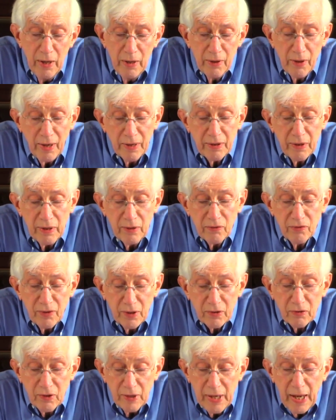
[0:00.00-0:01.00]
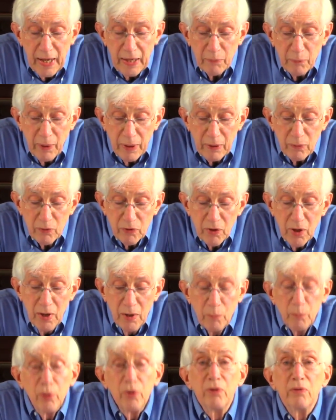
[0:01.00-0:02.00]
1968, but it
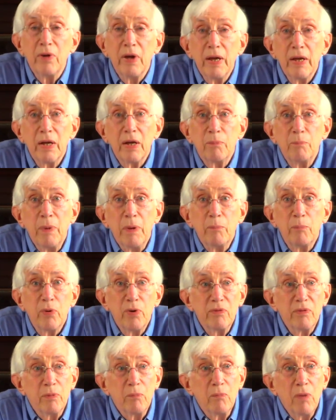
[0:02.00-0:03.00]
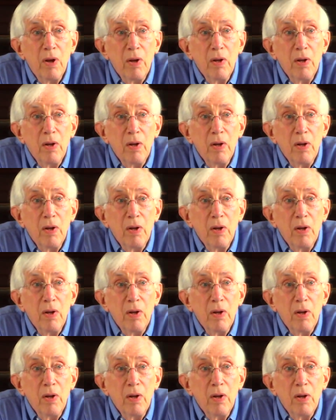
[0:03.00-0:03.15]
had been proven